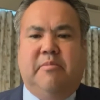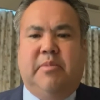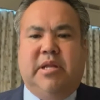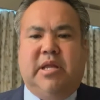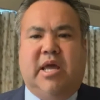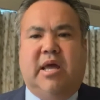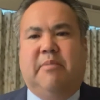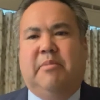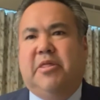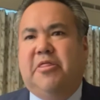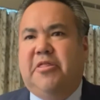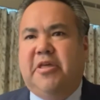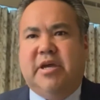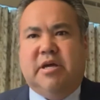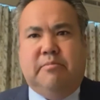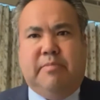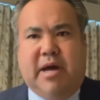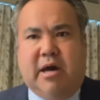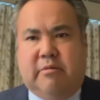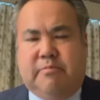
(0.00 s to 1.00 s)
I mean, think
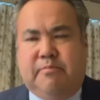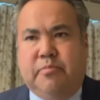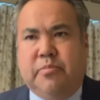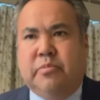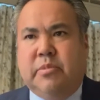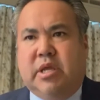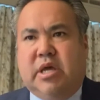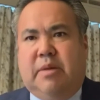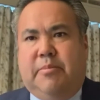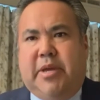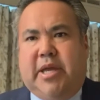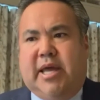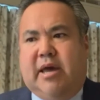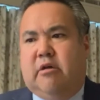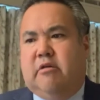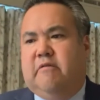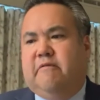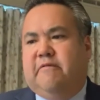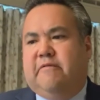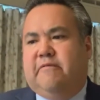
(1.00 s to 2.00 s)
about coming out of